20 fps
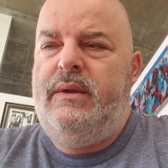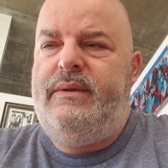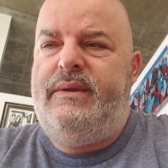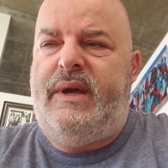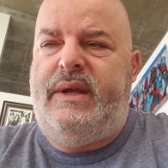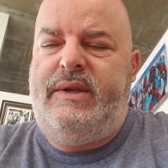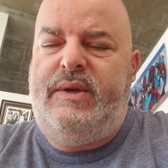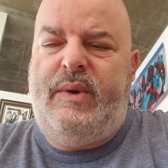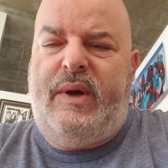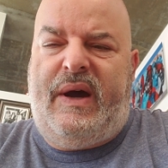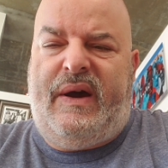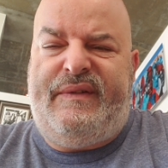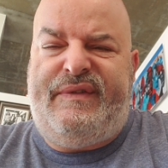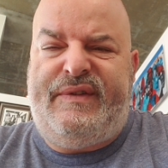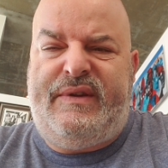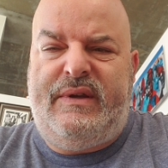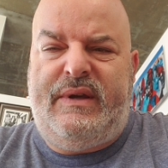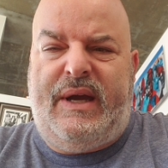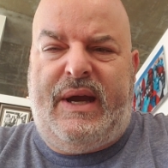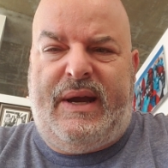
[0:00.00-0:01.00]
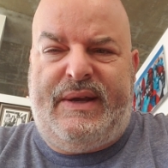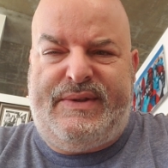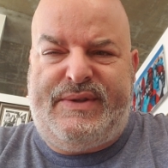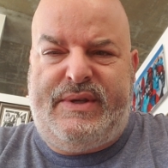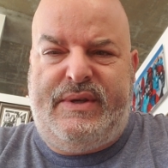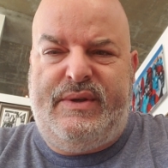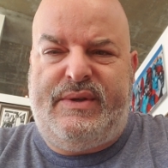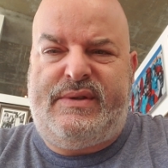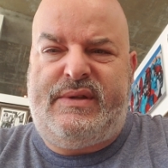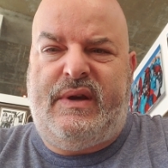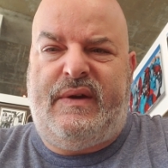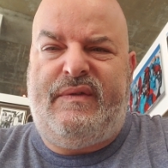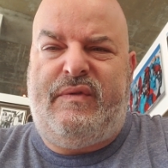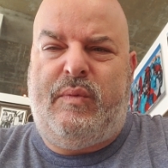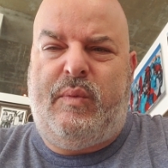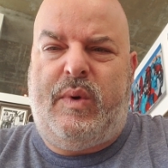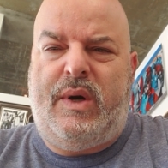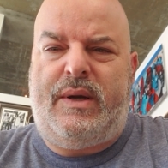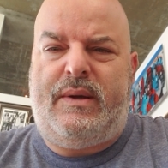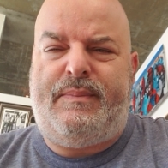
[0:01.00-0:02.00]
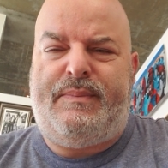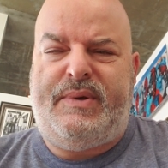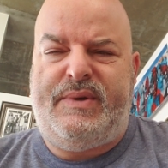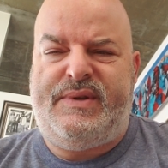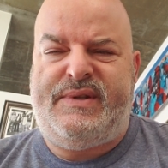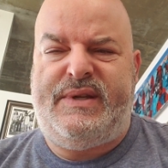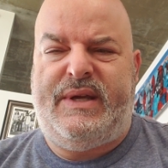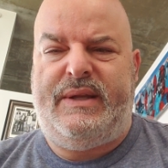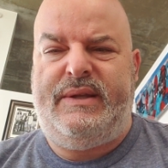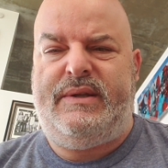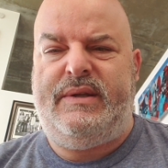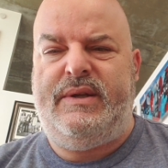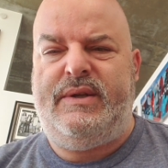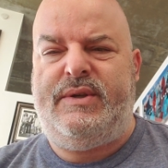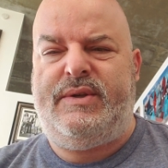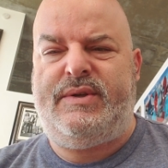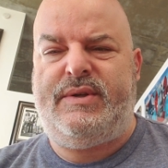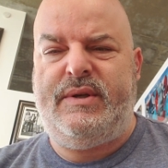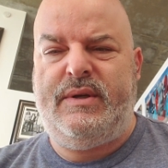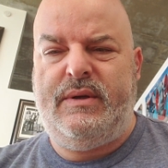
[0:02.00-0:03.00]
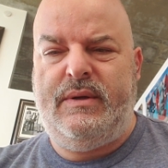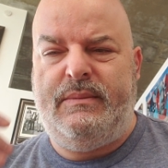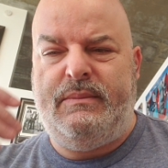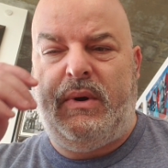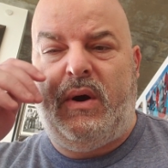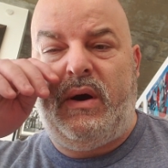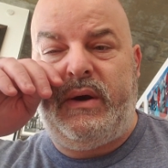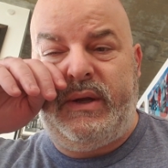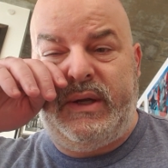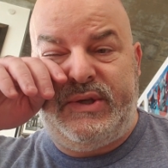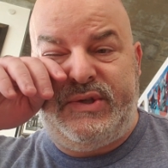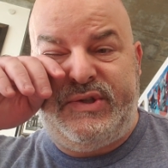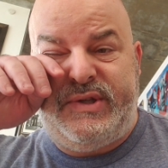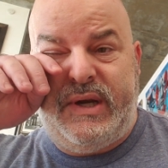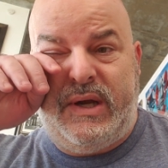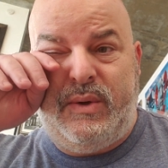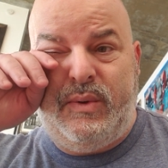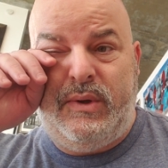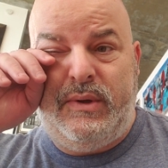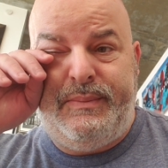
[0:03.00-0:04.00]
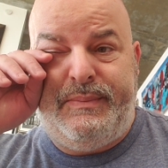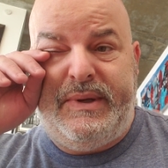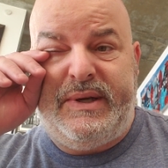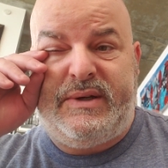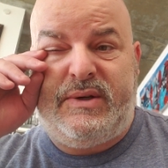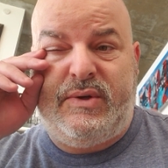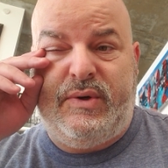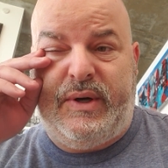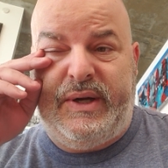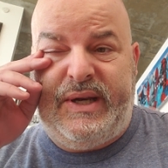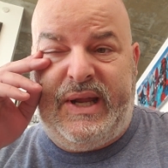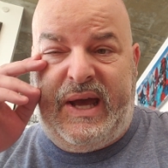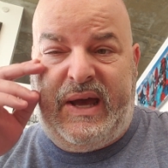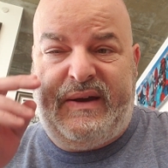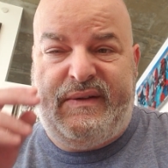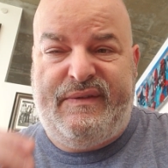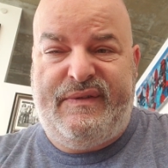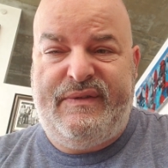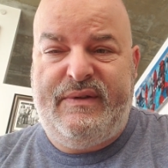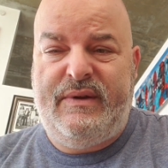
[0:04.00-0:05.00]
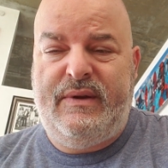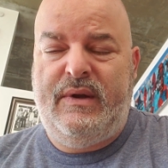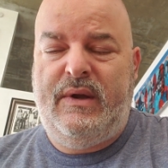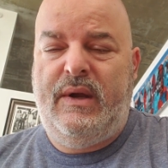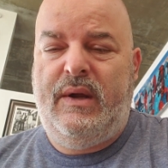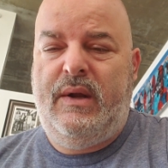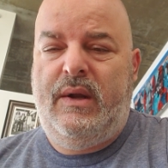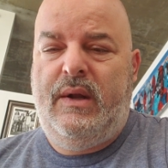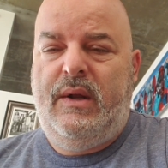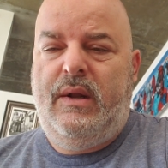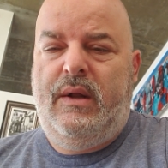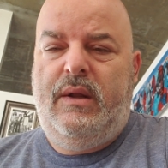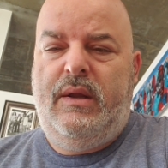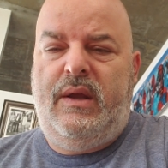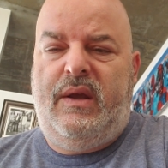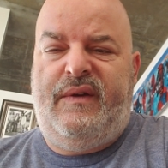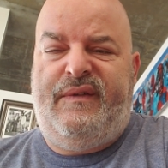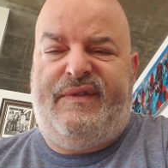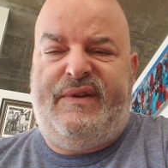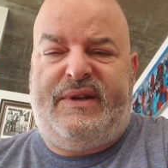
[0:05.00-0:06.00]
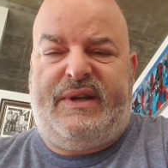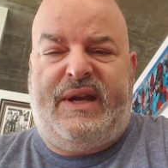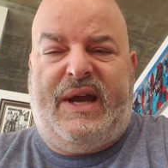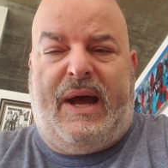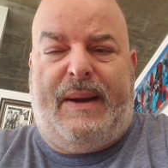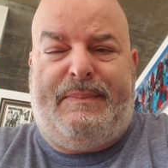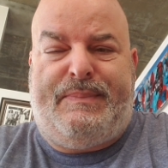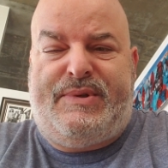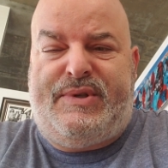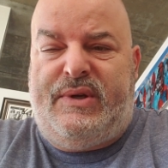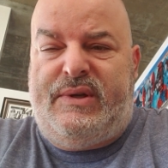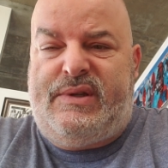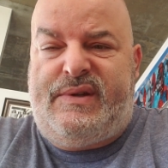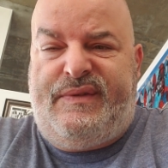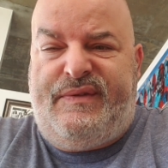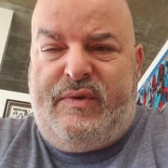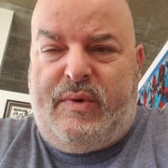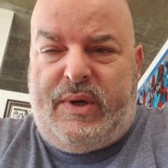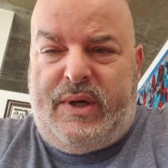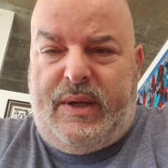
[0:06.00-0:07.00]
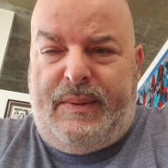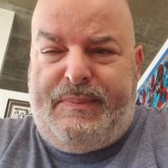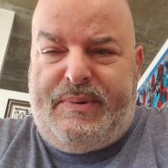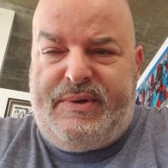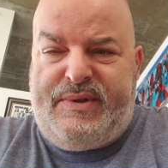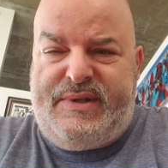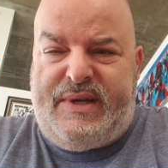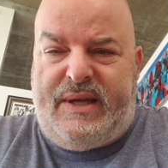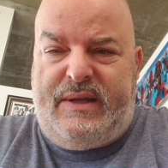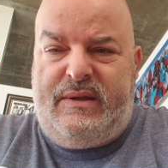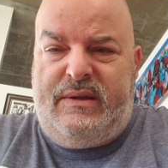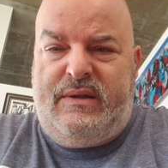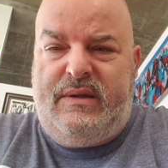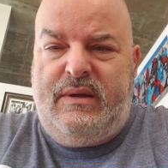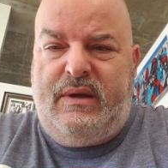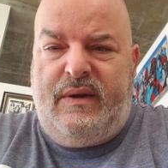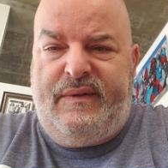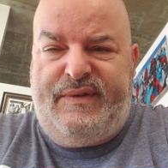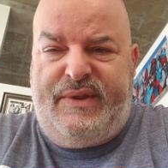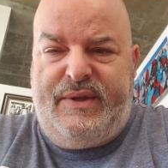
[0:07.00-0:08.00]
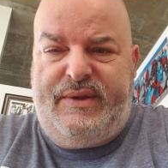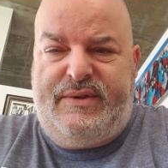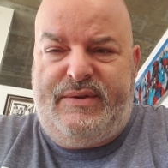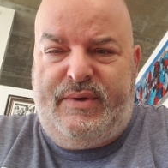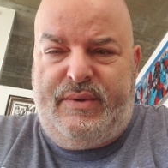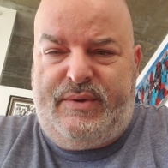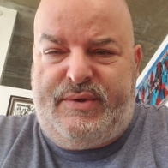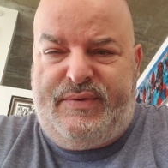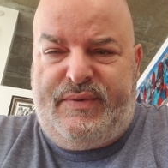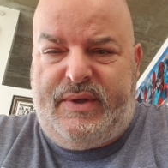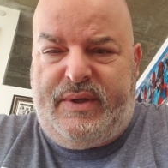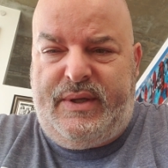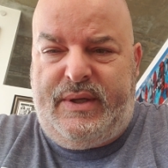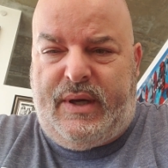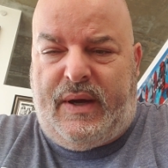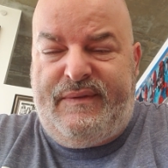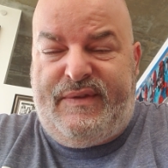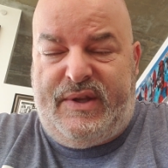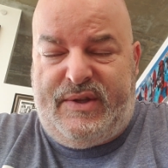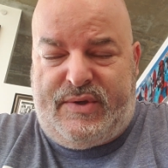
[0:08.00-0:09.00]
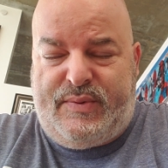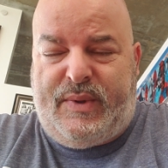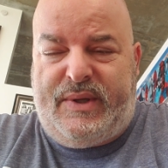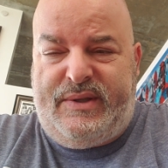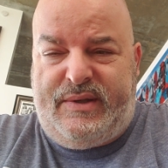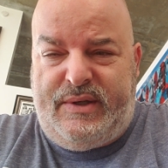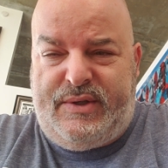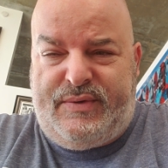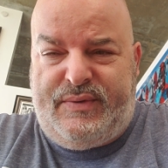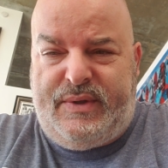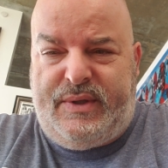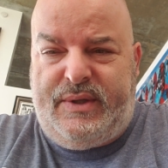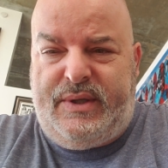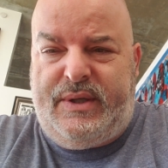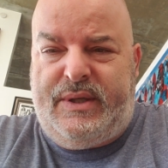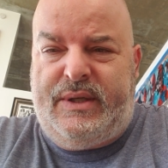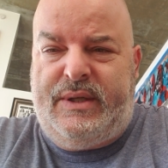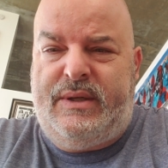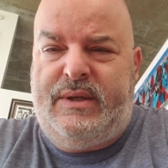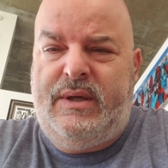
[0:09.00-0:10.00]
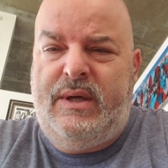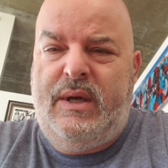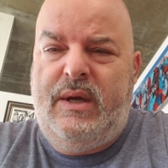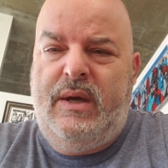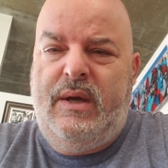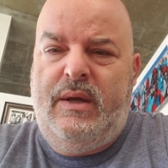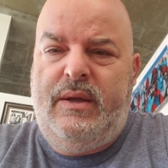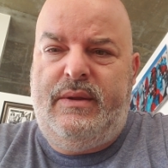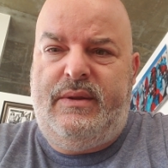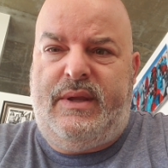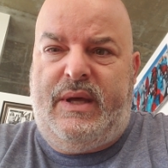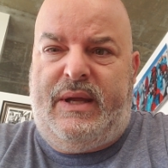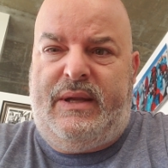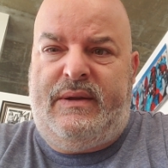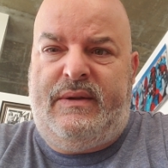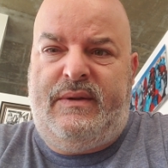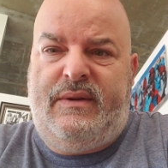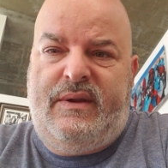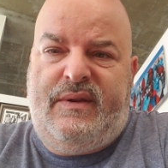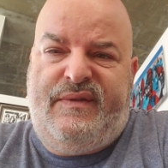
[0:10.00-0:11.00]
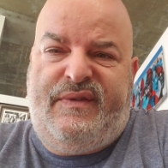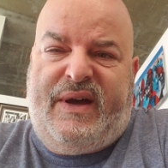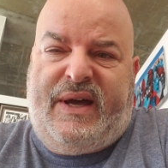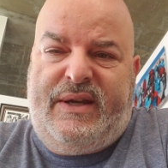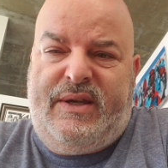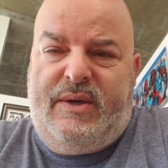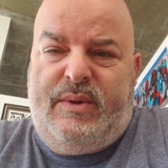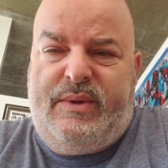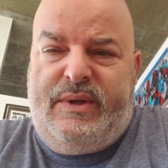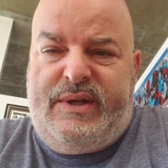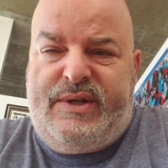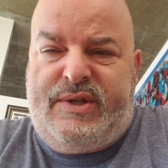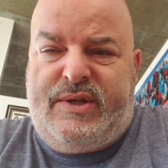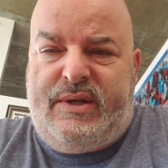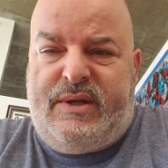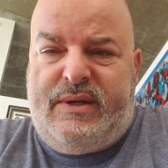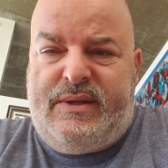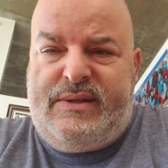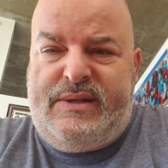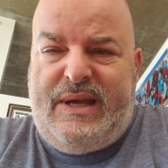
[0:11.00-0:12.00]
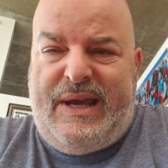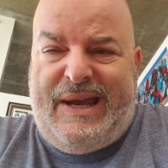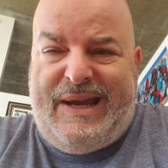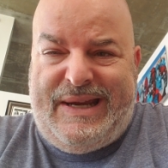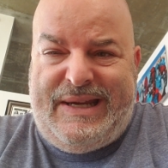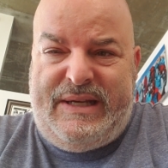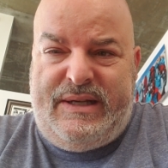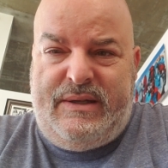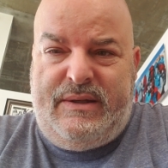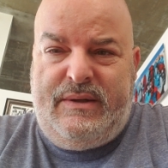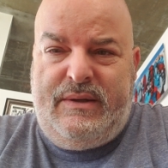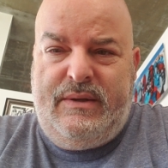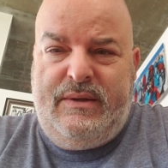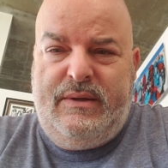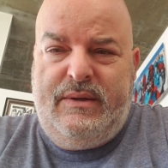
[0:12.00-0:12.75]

Then you have to ask yourself, what percentage market share will Bitcoin have? If it captures 40% of the 2 trillion, of the 20 trillion, then the valuation is $8